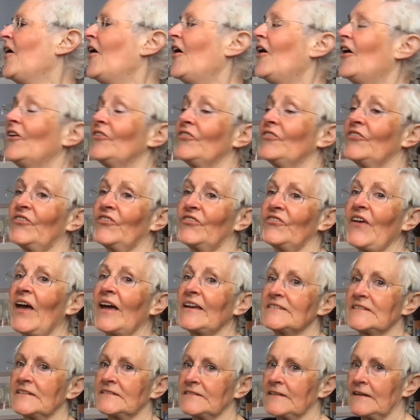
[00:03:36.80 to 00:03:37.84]
On
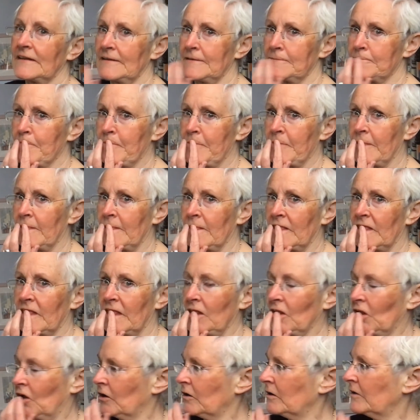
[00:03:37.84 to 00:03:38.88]
Saturday,
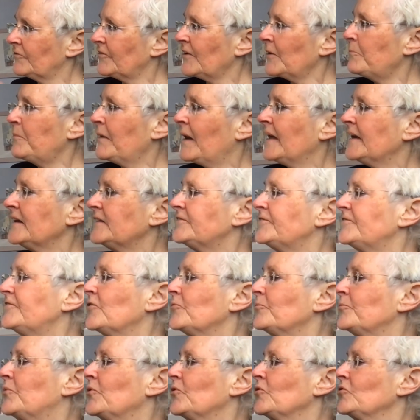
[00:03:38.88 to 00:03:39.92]
Oliver played
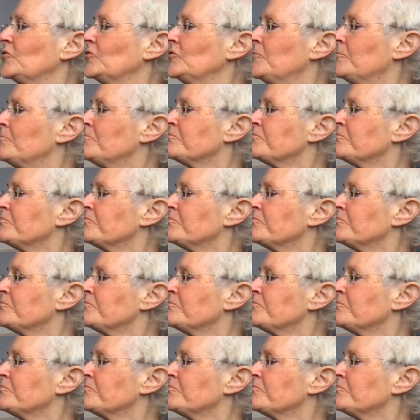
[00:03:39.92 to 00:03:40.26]
football.